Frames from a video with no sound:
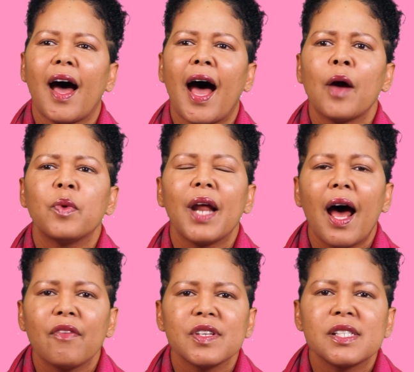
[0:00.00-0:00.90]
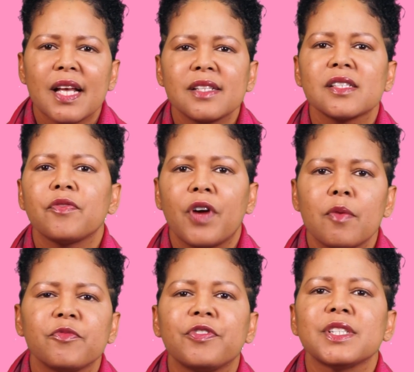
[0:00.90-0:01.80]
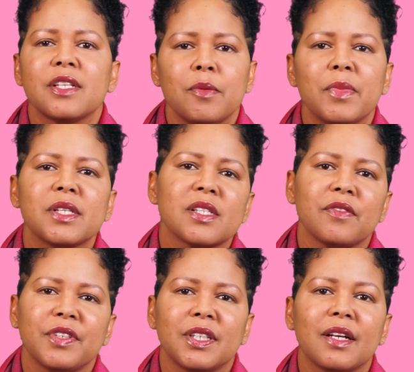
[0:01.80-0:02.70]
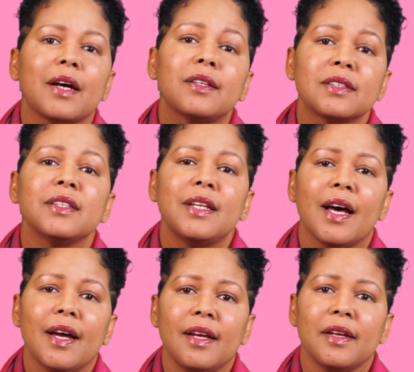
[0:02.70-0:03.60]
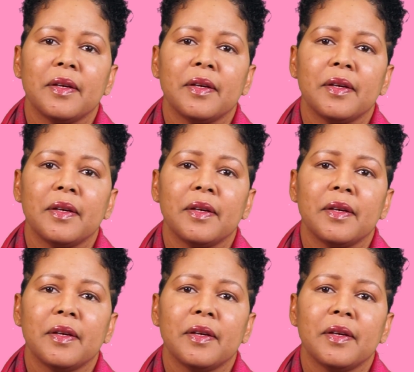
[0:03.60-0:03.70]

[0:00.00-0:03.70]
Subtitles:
I would have a sense of comfort in the midst of it that I couldn't deny.